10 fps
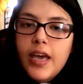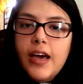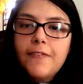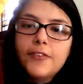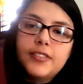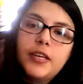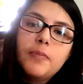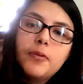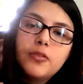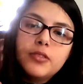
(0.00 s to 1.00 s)
And for
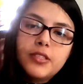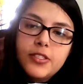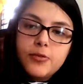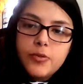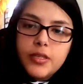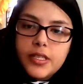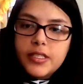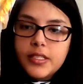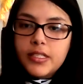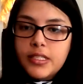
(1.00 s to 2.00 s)
example, this one
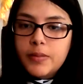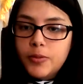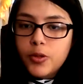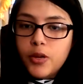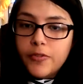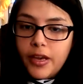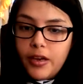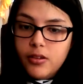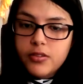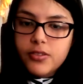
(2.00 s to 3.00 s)
is the Book of
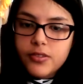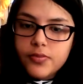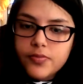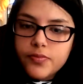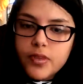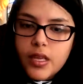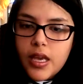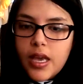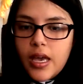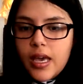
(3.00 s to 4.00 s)
Kells.
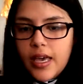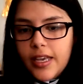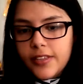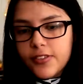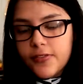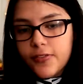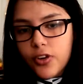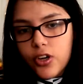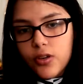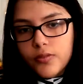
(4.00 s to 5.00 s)
It's
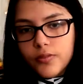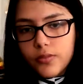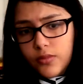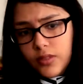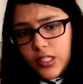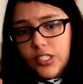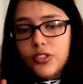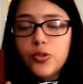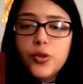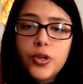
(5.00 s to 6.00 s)
from
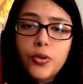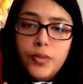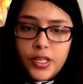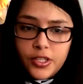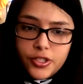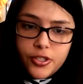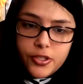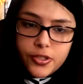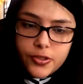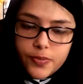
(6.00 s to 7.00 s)
Studio
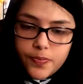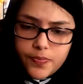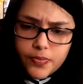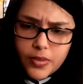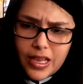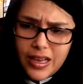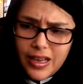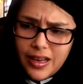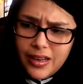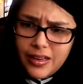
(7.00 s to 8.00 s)
Miniatures.
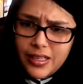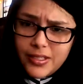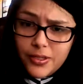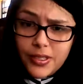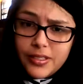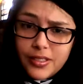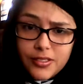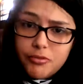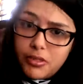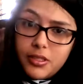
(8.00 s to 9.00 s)
As you can see,
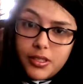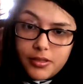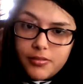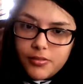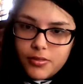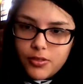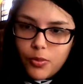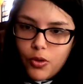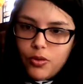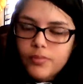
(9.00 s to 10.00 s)
it's really
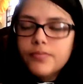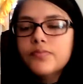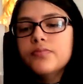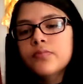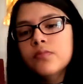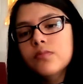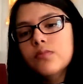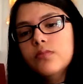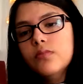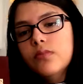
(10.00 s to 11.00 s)
small.
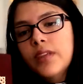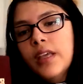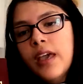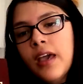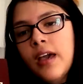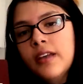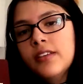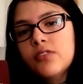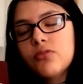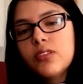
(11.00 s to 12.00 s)
And
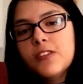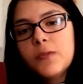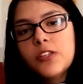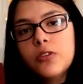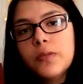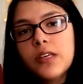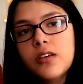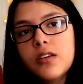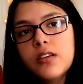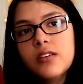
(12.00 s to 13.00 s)
it's really special
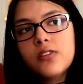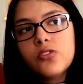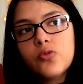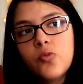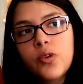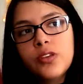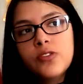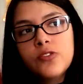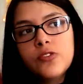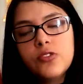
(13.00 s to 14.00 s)
because when
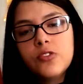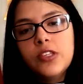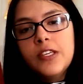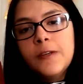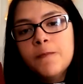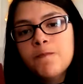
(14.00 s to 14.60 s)
you study